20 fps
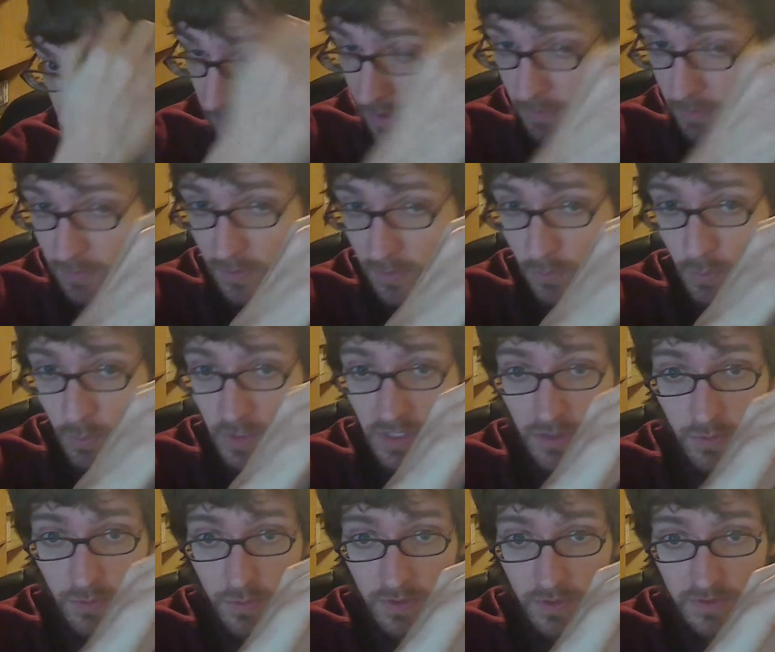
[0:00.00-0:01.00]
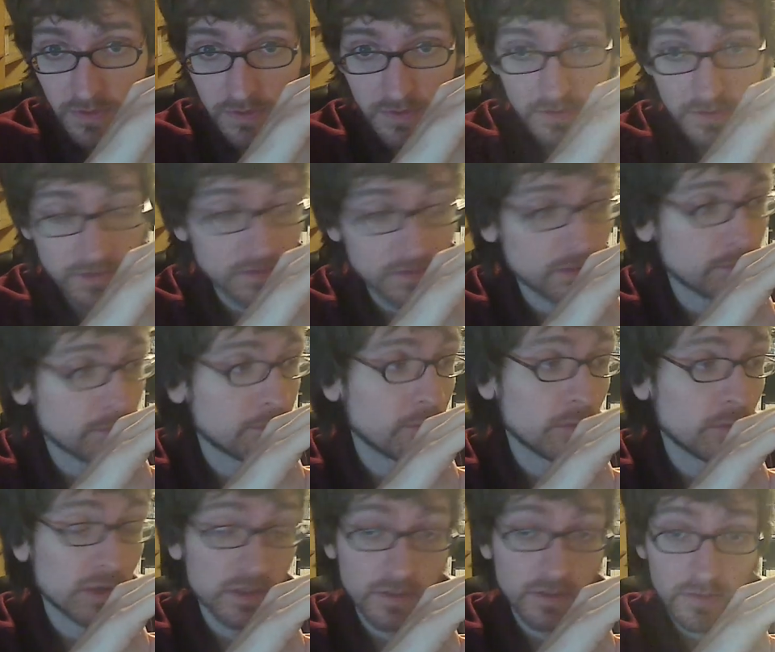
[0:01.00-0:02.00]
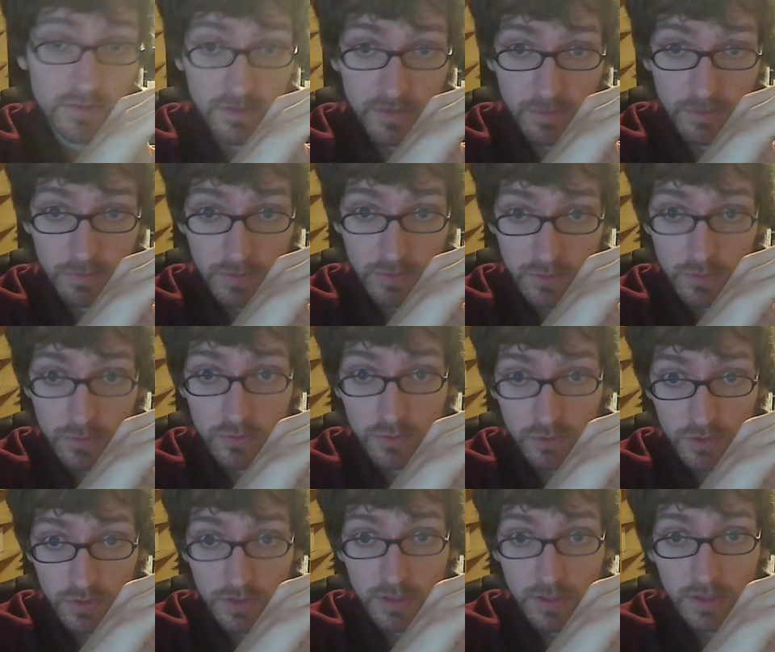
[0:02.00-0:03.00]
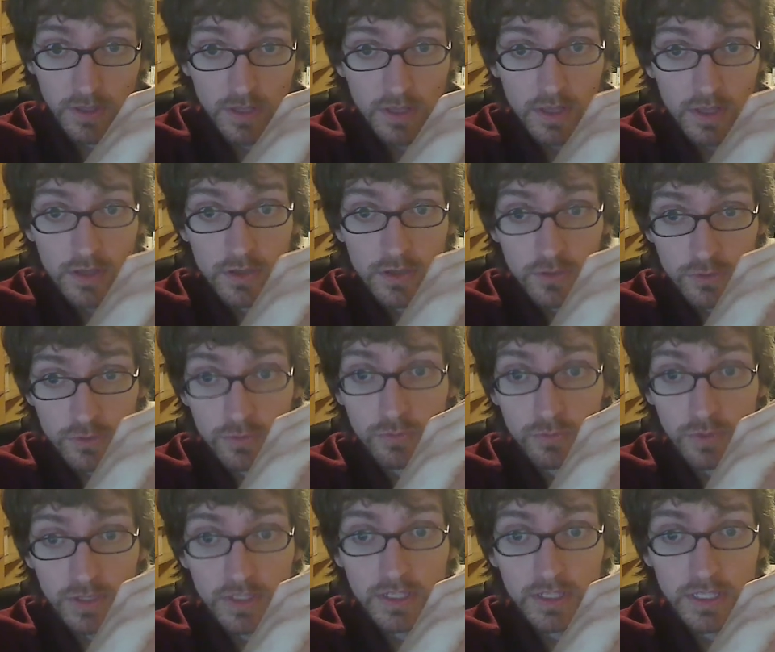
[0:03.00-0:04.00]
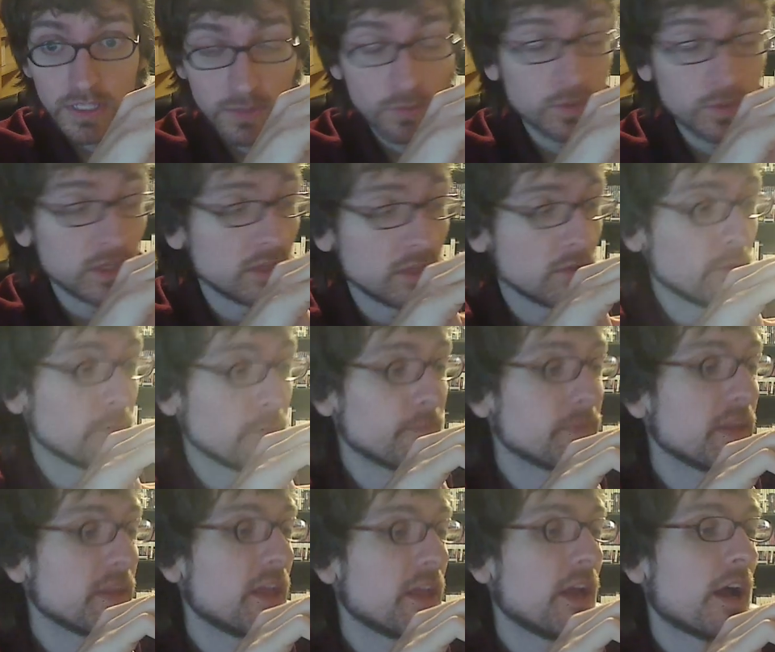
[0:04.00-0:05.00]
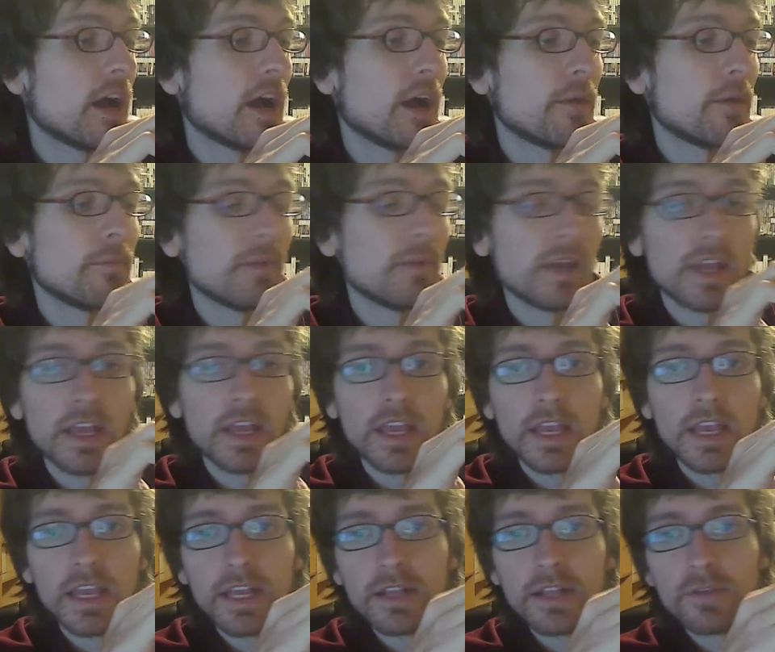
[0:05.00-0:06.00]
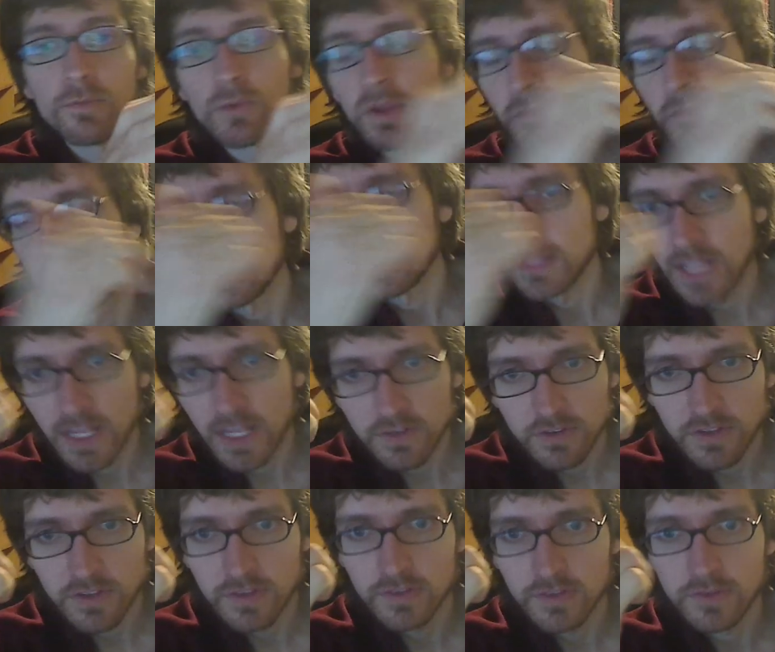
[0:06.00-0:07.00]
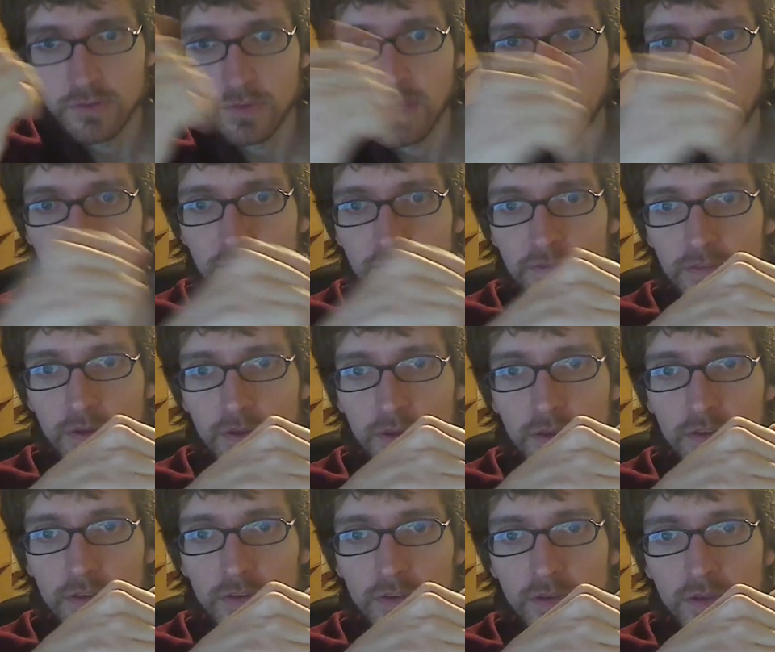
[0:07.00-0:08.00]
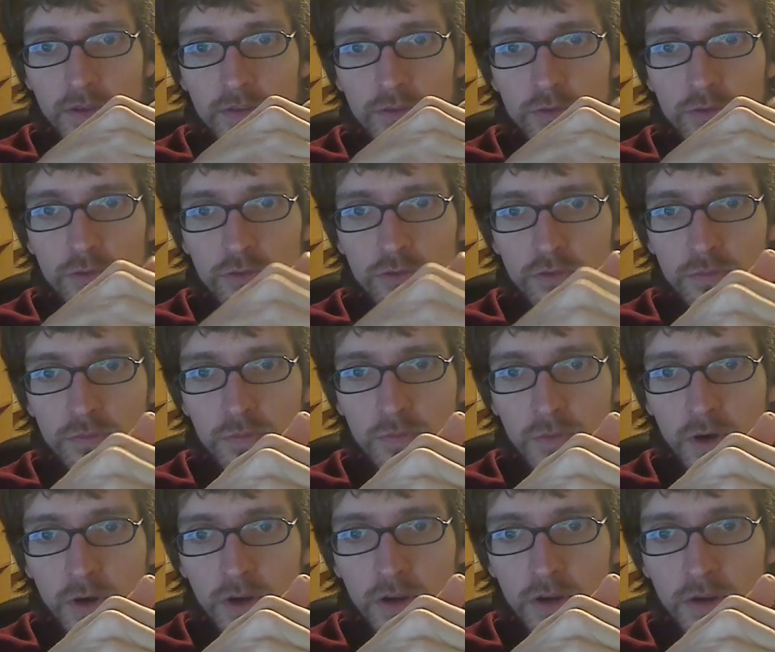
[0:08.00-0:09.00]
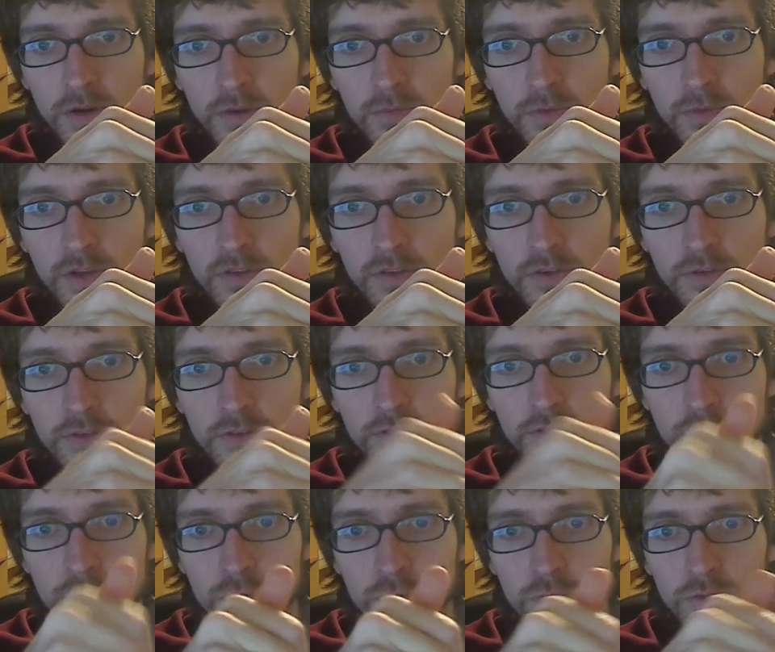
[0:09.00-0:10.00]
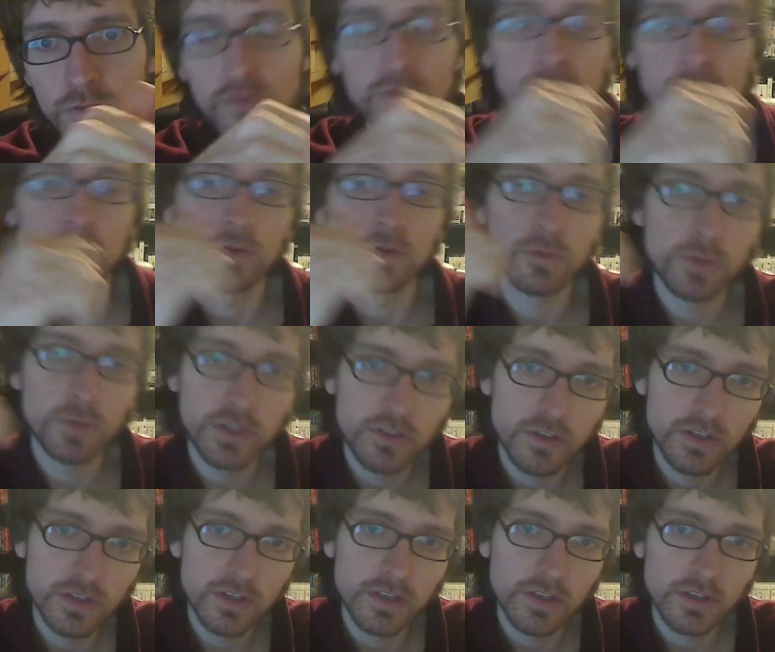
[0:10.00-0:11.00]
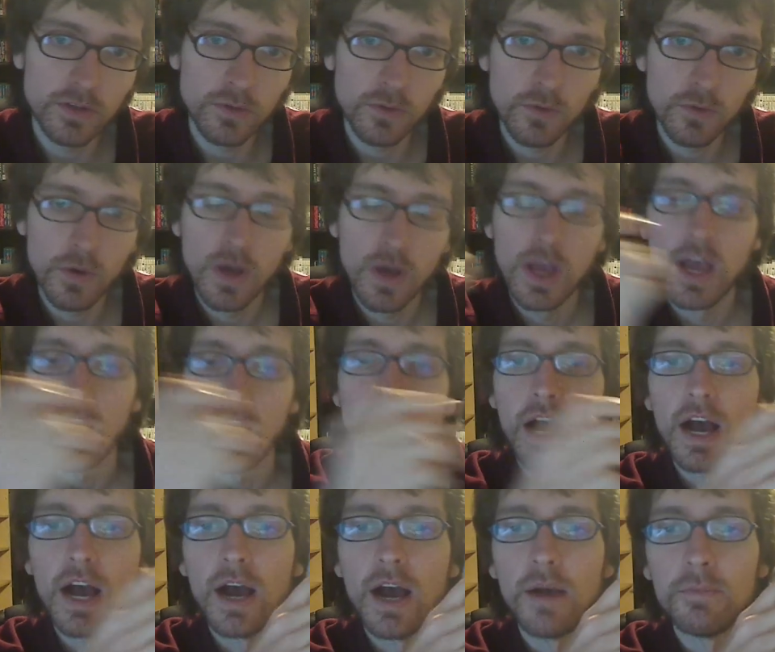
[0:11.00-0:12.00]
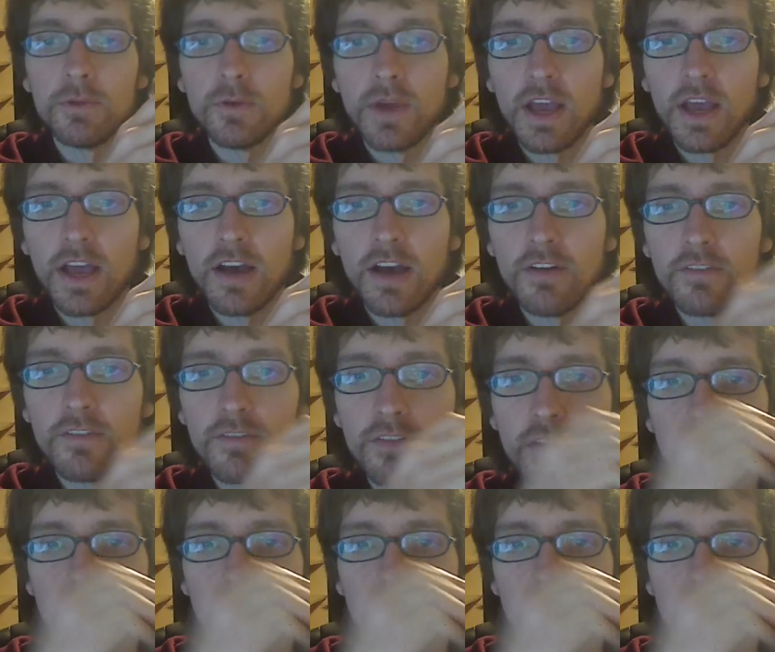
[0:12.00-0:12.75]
games, the Wii U is the system, one of the systems you should really get a Wii U. And Rayman Legends, you have New Super Mario Brothers U, New Super Luigi U, you have